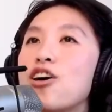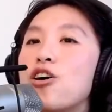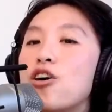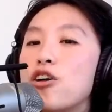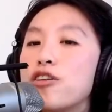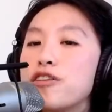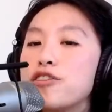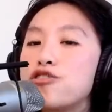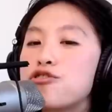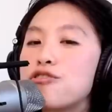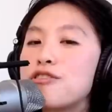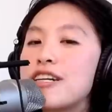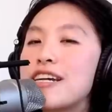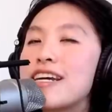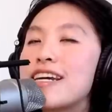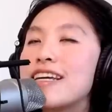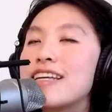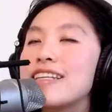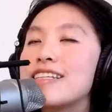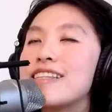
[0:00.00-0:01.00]
All the
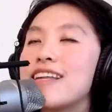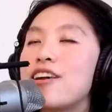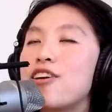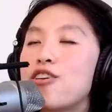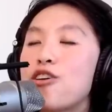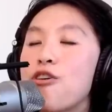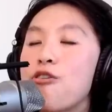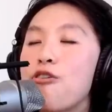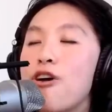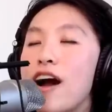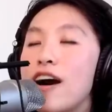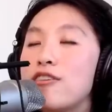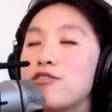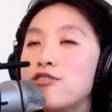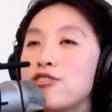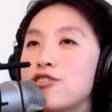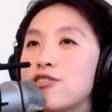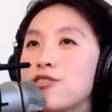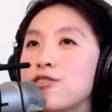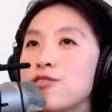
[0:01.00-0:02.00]
trees that are
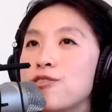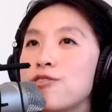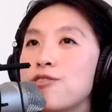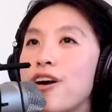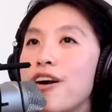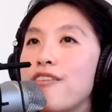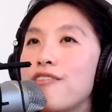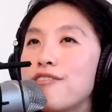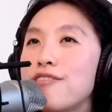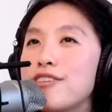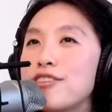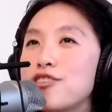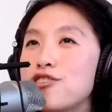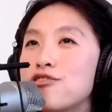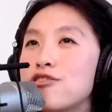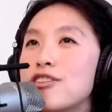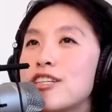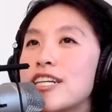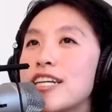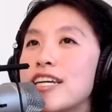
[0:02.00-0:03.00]
around you, every
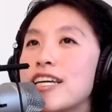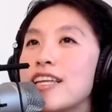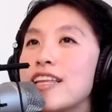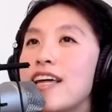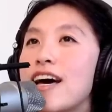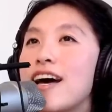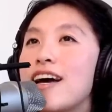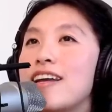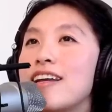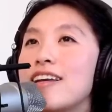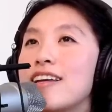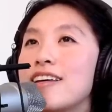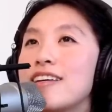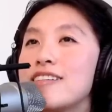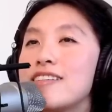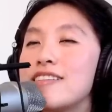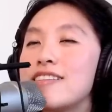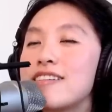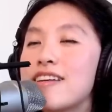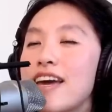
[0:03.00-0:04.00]
tree that
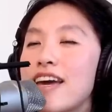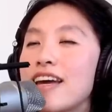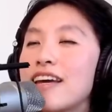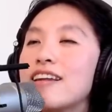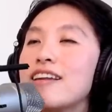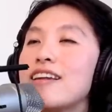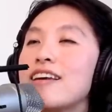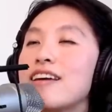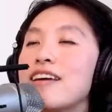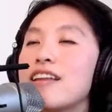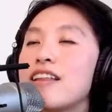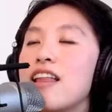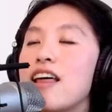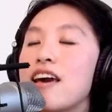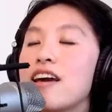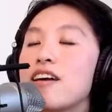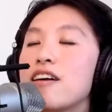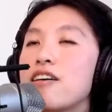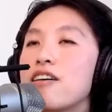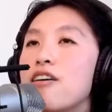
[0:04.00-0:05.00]
is standing
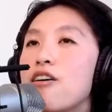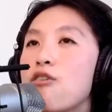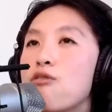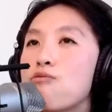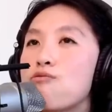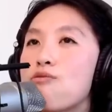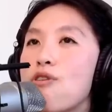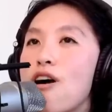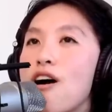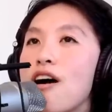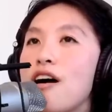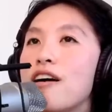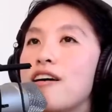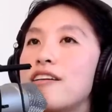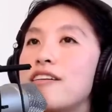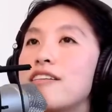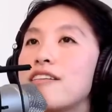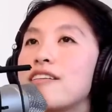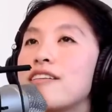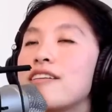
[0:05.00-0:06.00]
like a
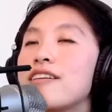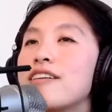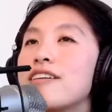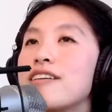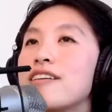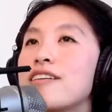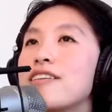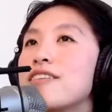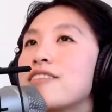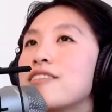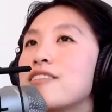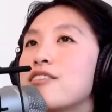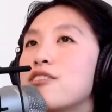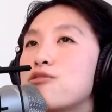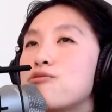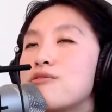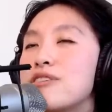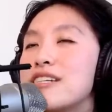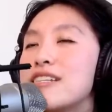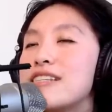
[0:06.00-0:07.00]
rod
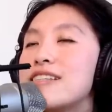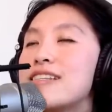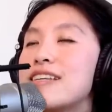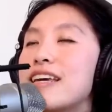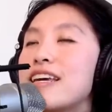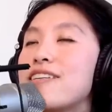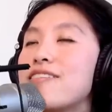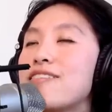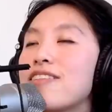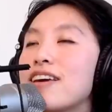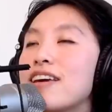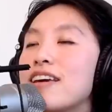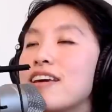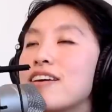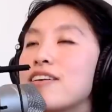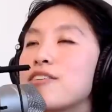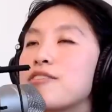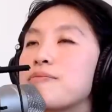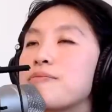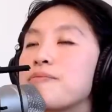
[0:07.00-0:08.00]

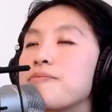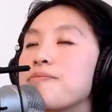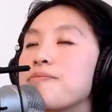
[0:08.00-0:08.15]
receiving